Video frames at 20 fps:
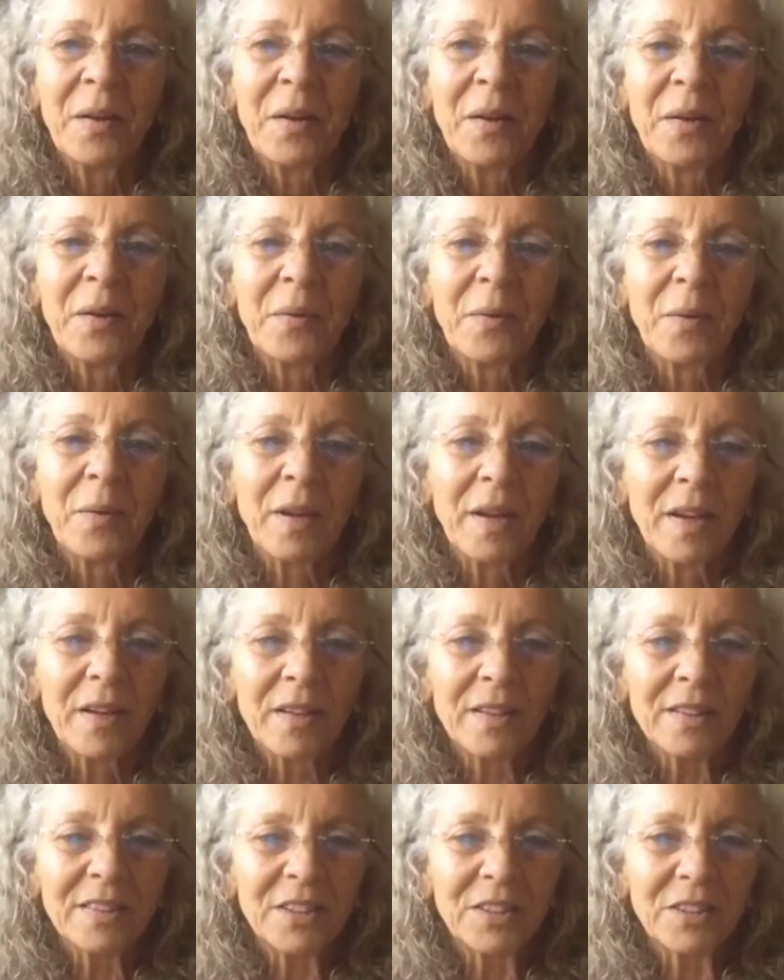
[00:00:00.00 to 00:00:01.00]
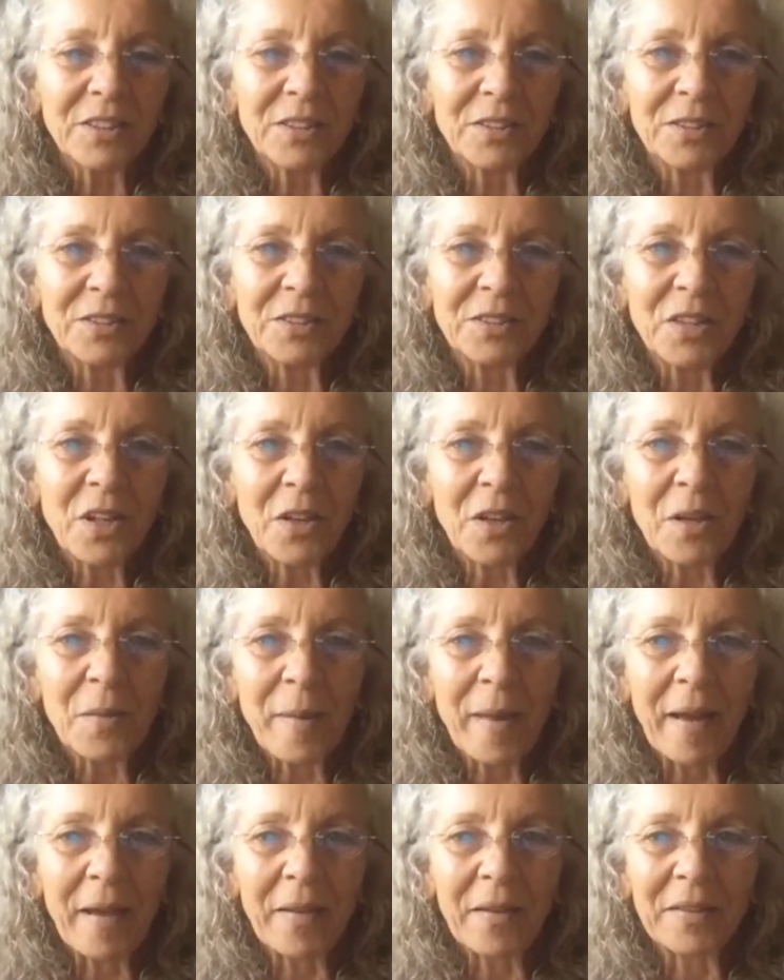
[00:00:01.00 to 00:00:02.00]
We're here to talk
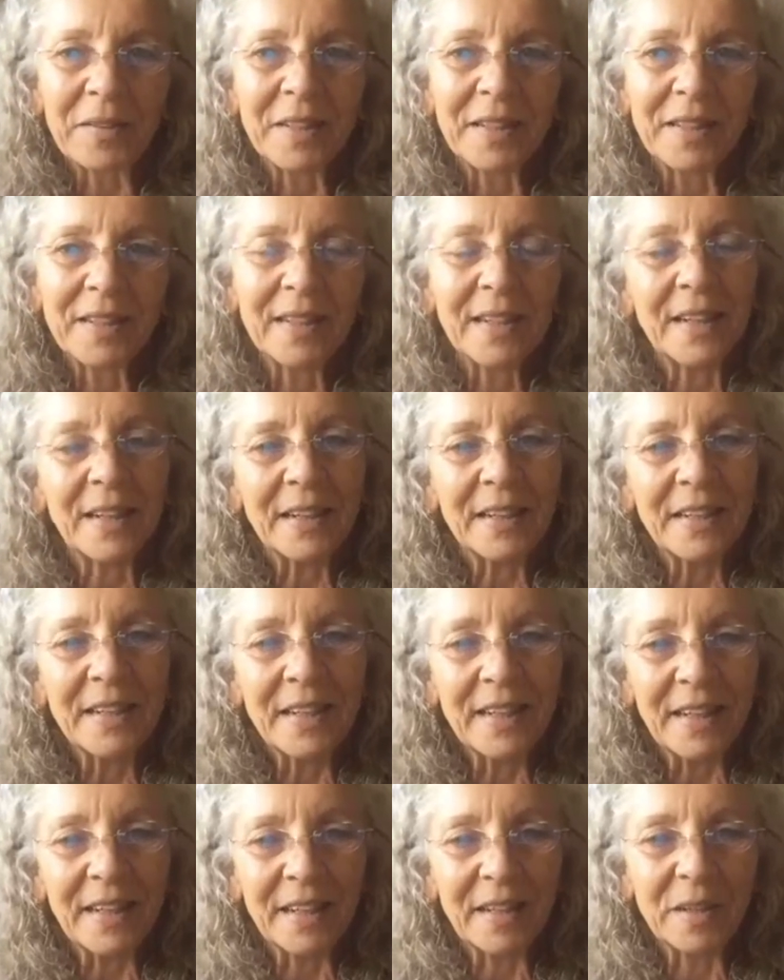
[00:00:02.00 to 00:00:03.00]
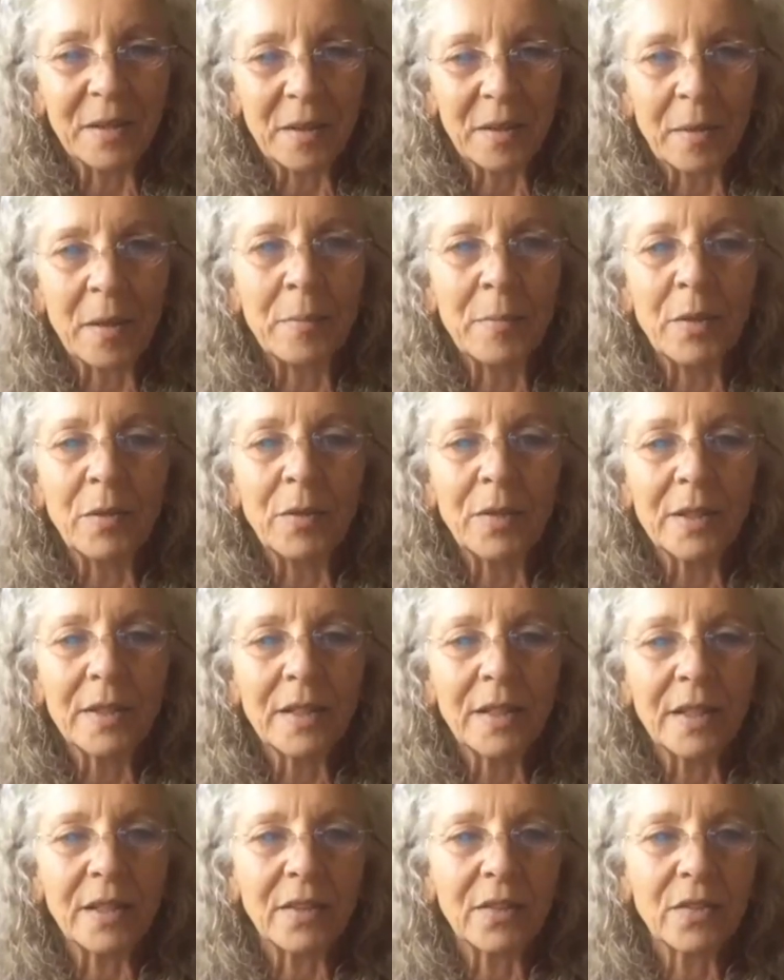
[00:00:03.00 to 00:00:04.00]
about Agni and immunity.